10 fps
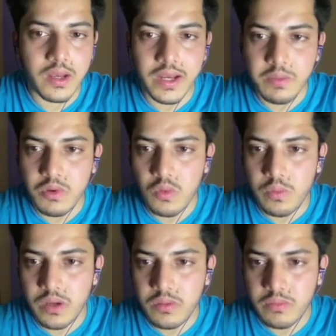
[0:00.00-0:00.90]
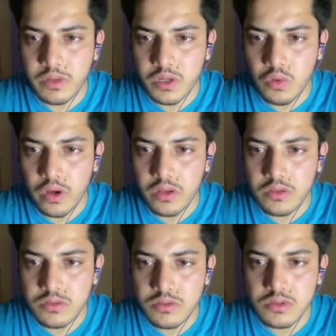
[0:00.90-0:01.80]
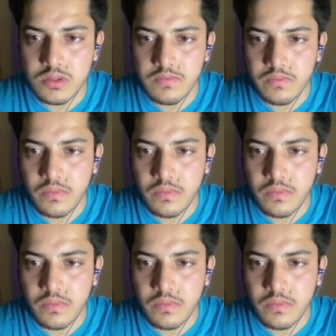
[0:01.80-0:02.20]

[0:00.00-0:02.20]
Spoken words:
let me open Bitcoin. So see,